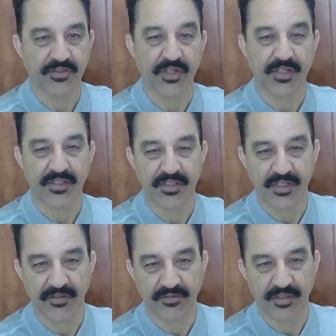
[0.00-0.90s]

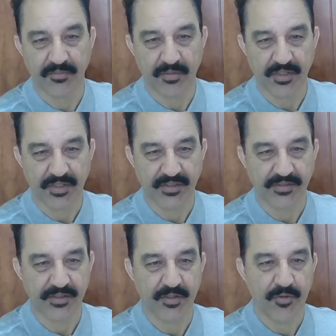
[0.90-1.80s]
strategy of the
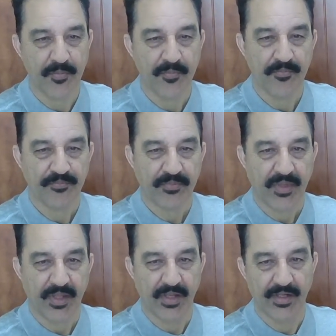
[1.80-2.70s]
planets
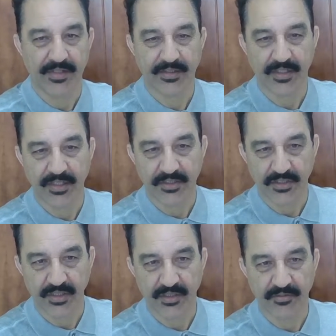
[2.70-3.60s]
and the
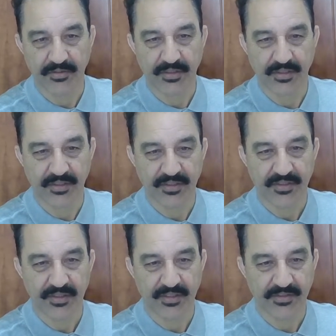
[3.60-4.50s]
nature of the
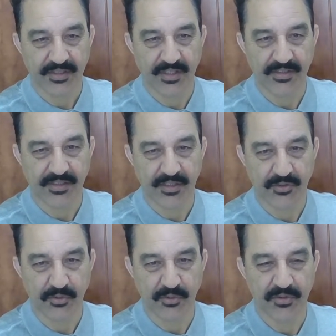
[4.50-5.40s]
sites
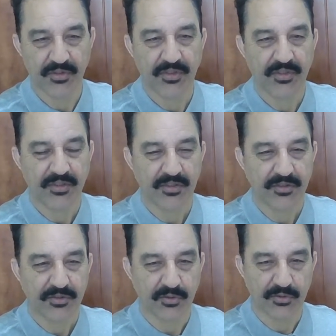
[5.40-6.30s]
also.
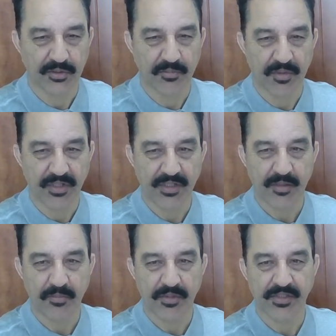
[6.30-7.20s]
So the bearing
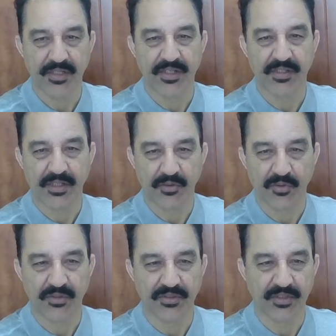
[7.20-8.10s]
capacity
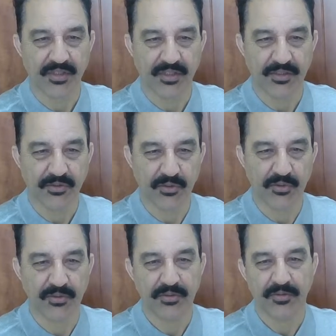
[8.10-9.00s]
calculation
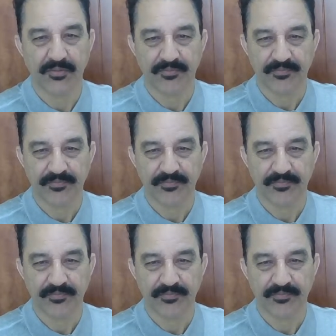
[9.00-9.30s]
also